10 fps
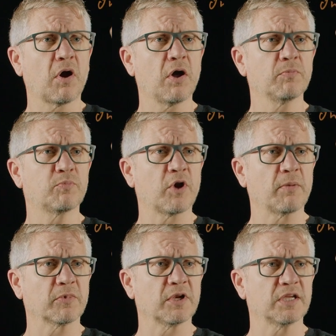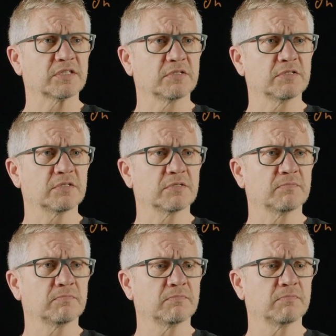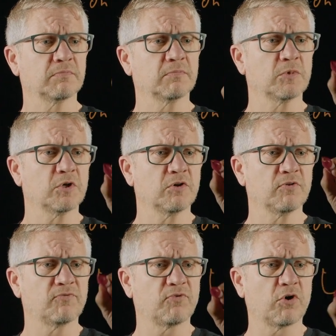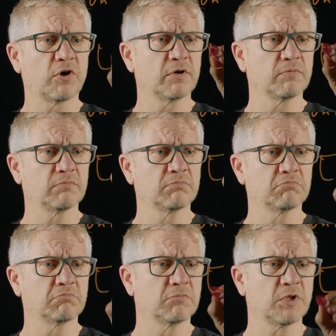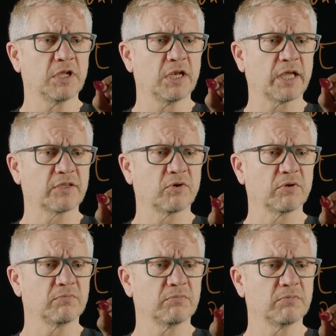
on-prem clusters for like your